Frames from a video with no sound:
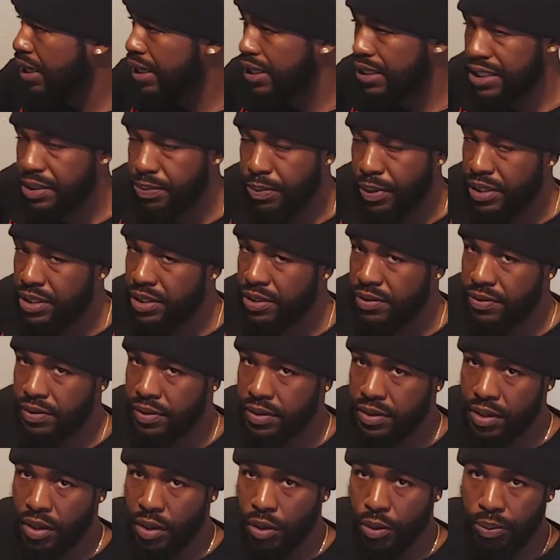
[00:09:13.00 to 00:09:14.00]
an expensive
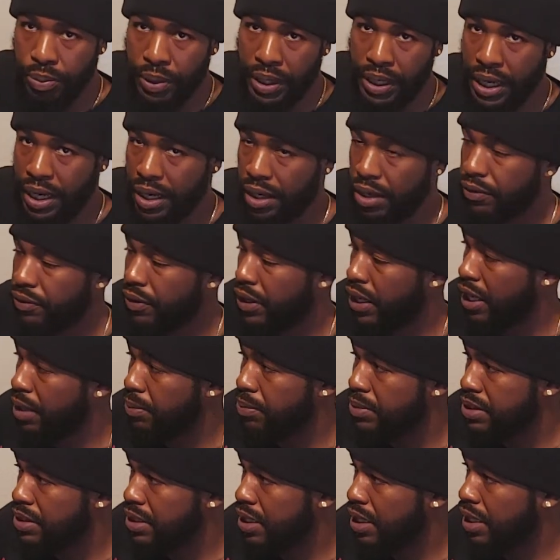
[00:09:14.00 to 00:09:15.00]
scope. I got off of
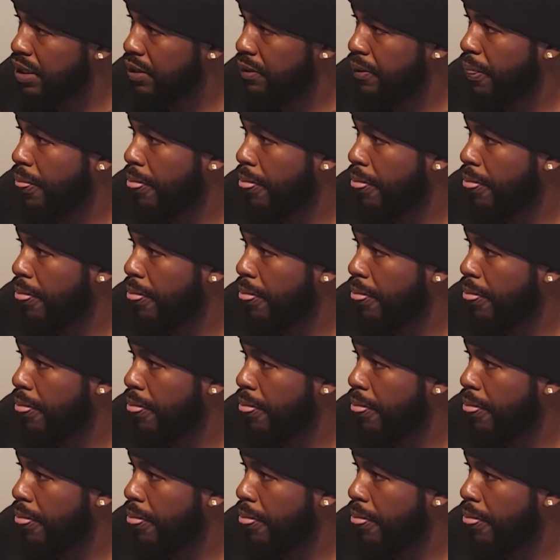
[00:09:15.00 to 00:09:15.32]
Amazon.